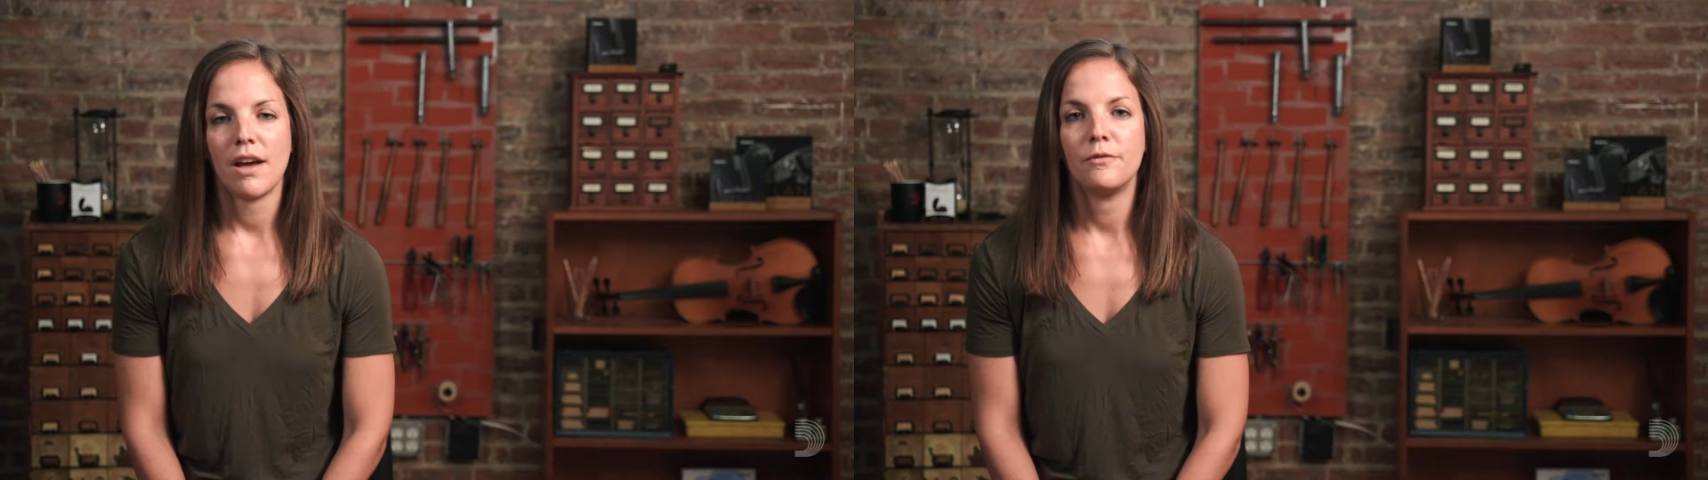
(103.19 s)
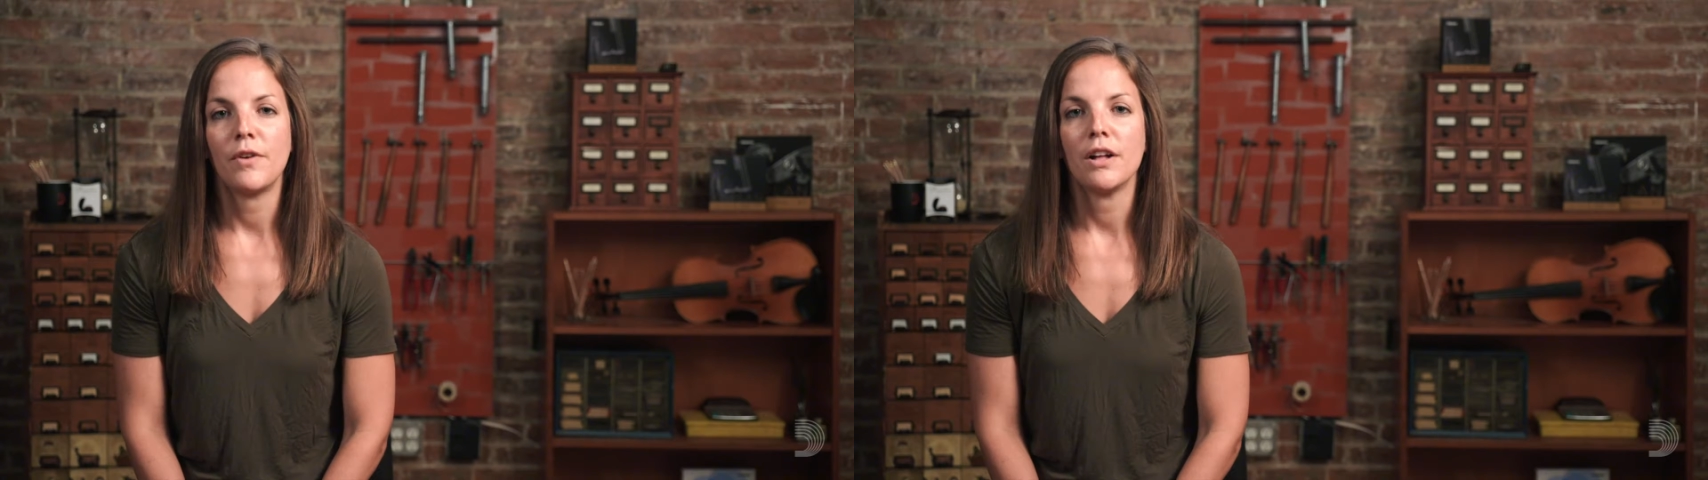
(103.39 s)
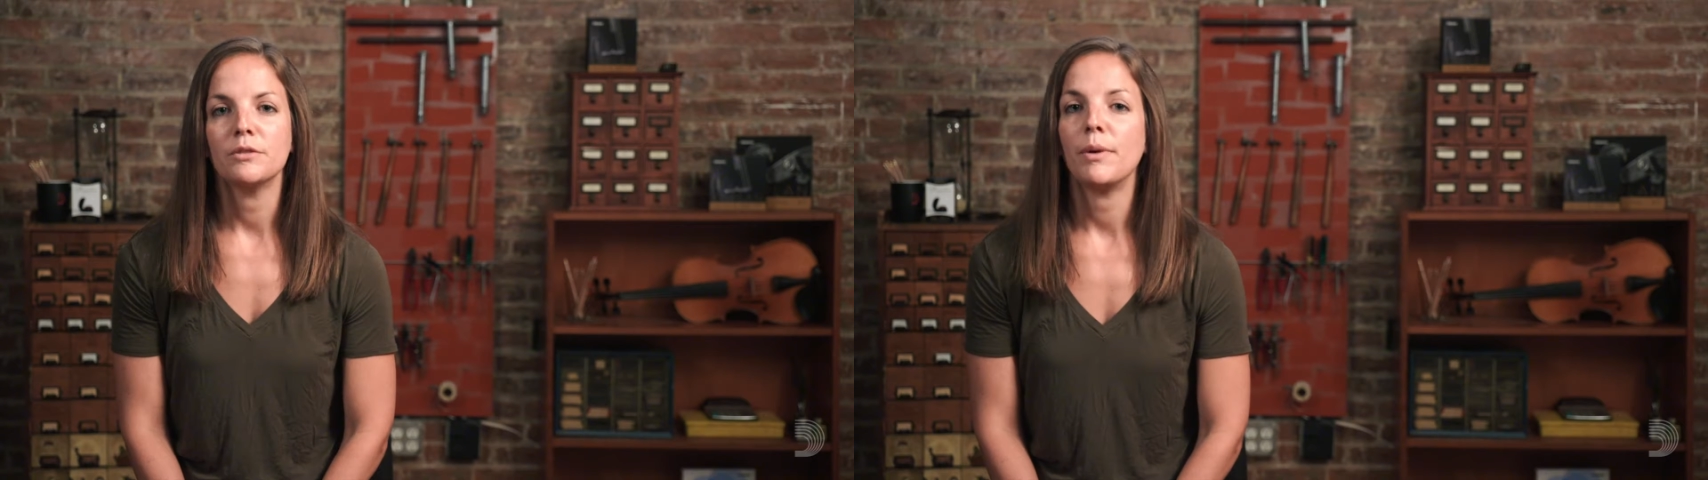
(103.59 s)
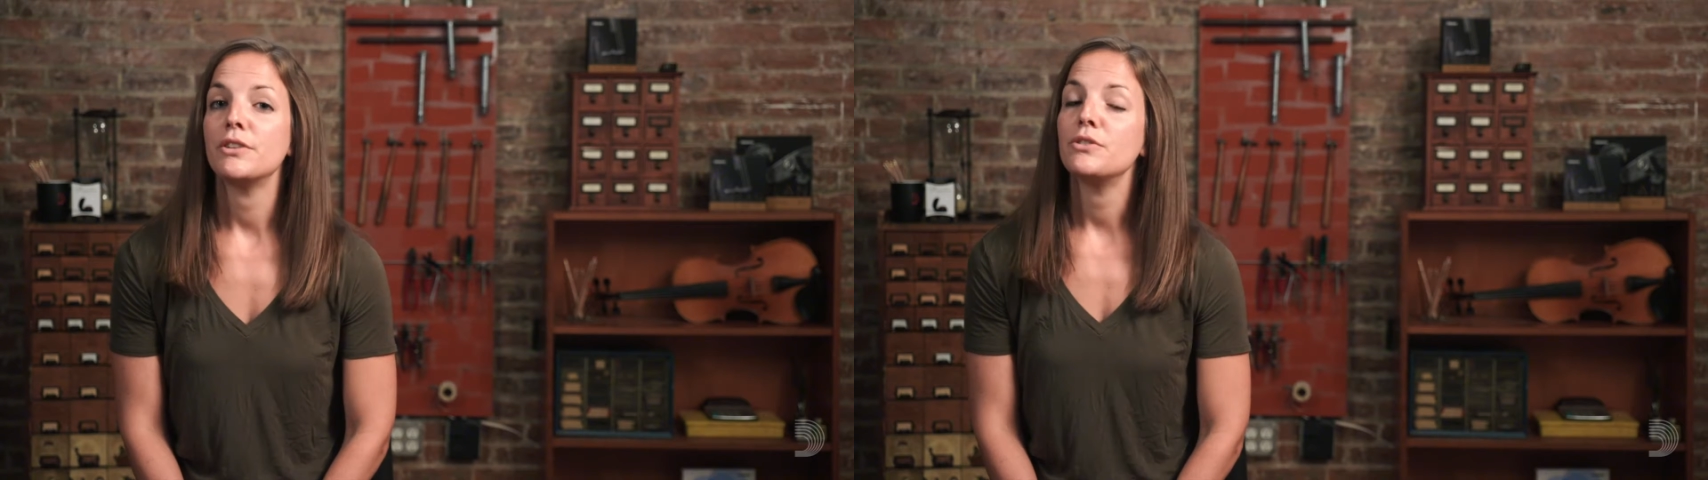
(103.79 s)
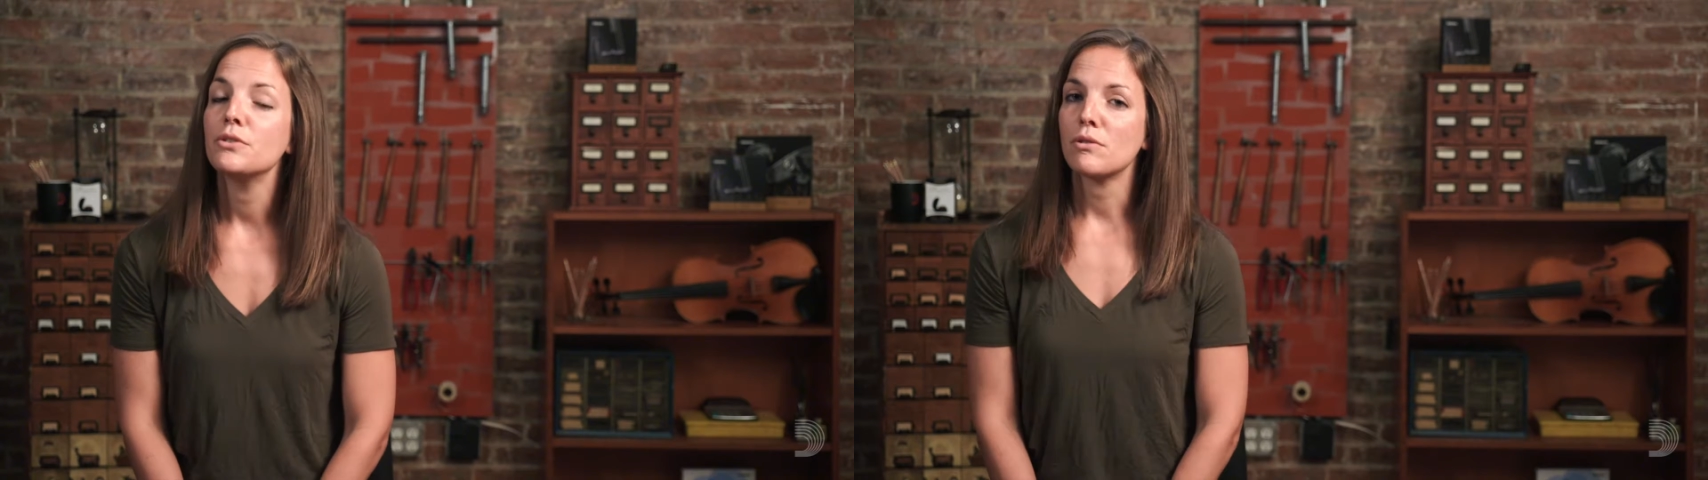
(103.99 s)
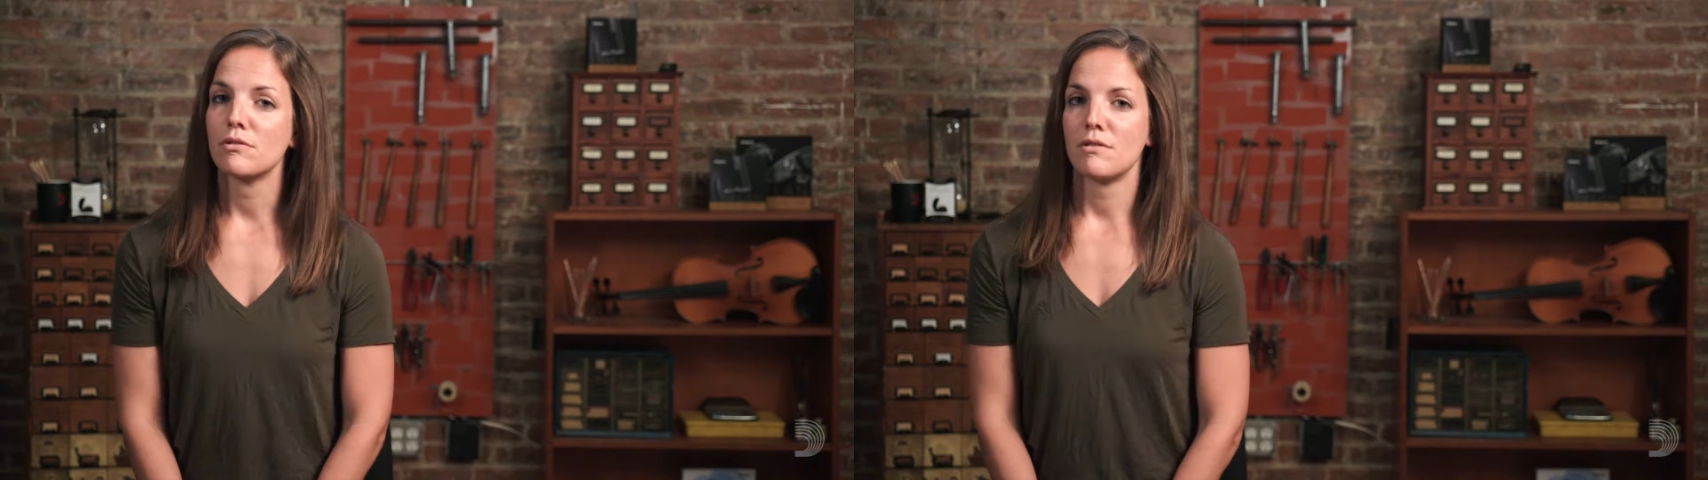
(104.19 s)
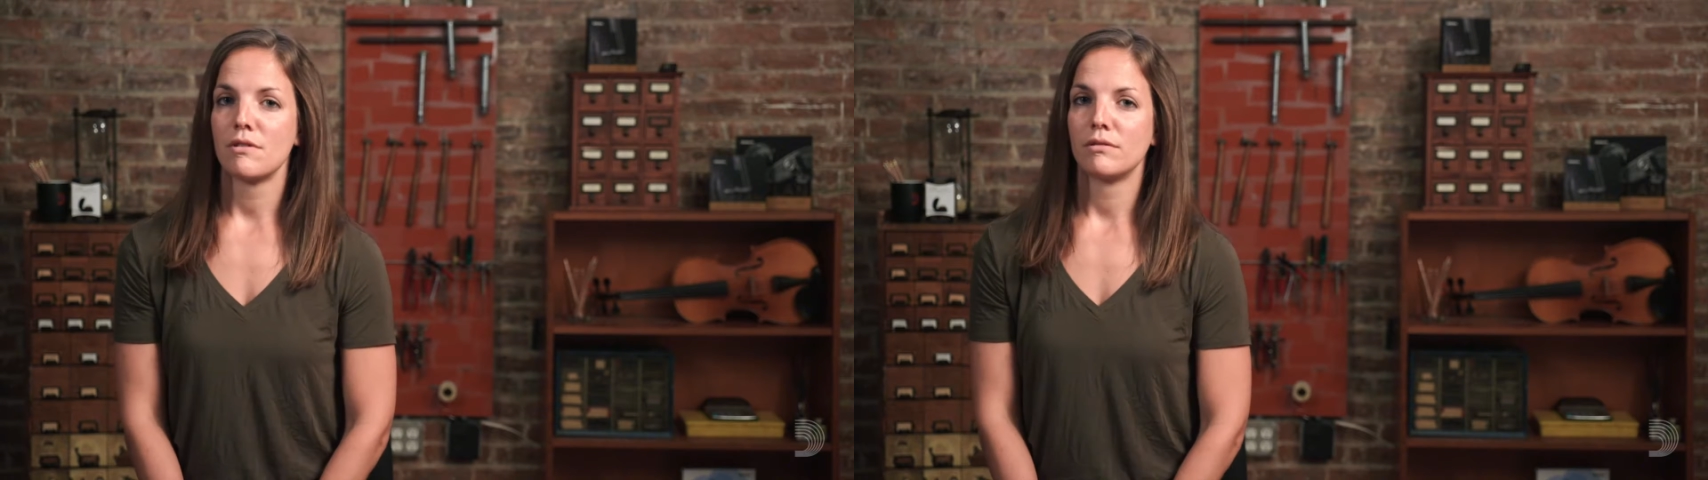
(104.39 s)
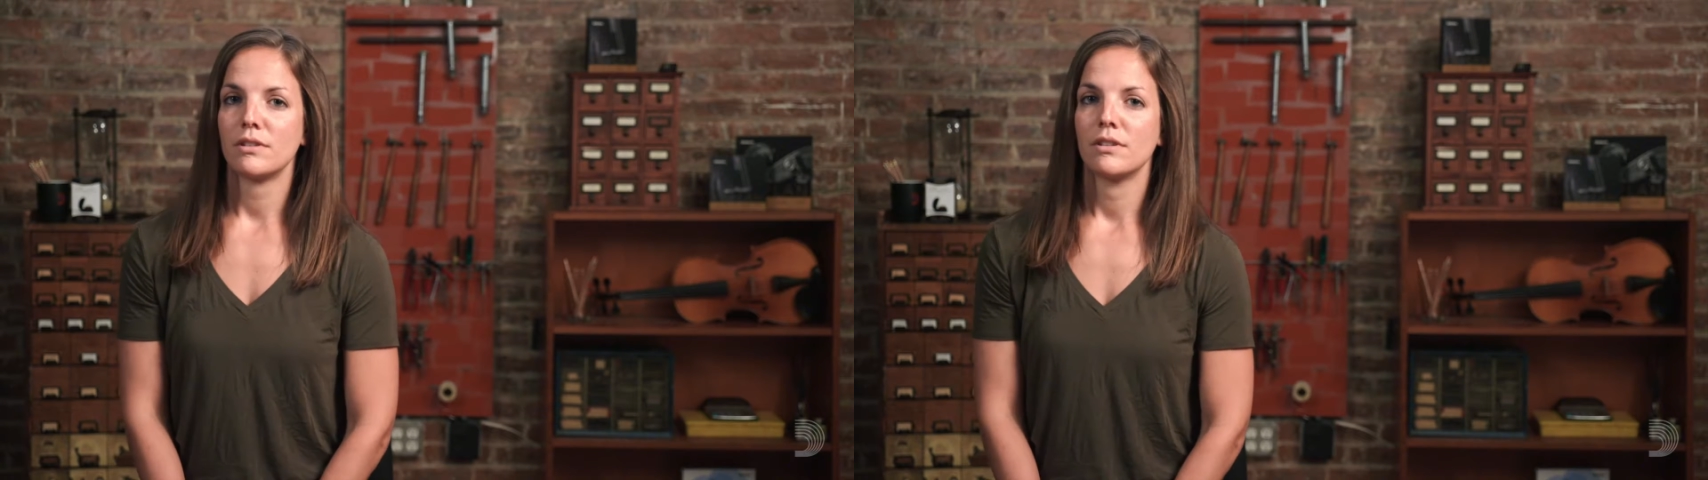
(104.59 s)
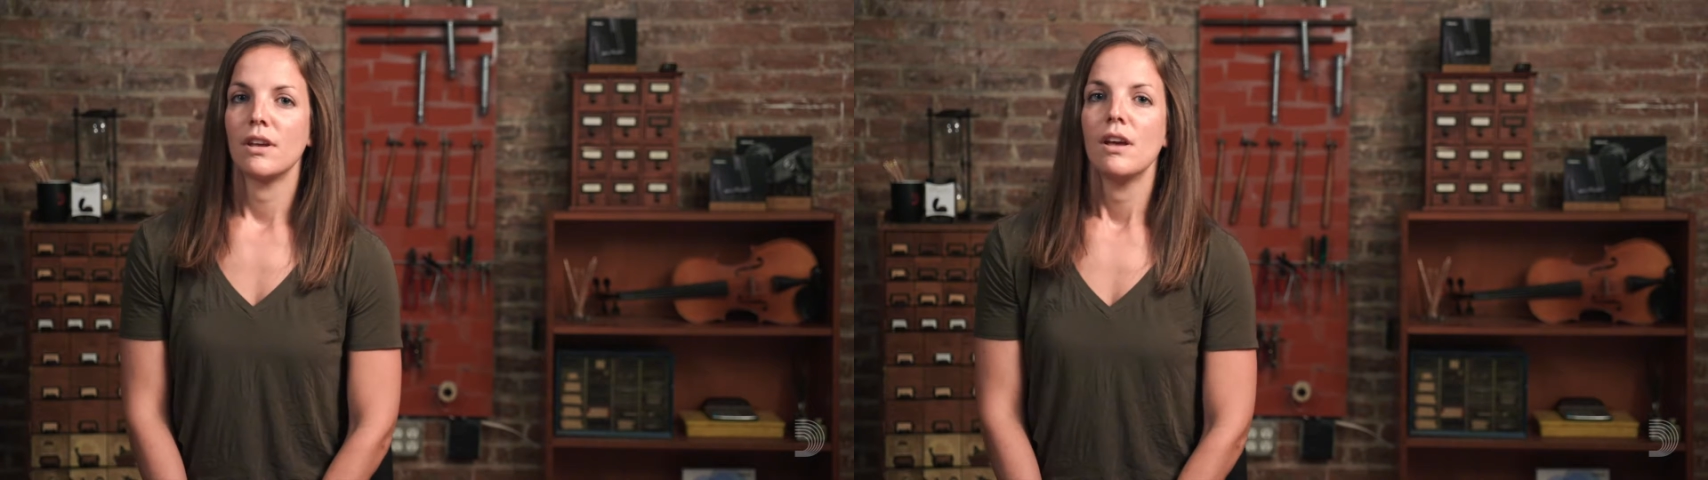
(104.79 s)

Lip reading: and followed by 2/4 notes.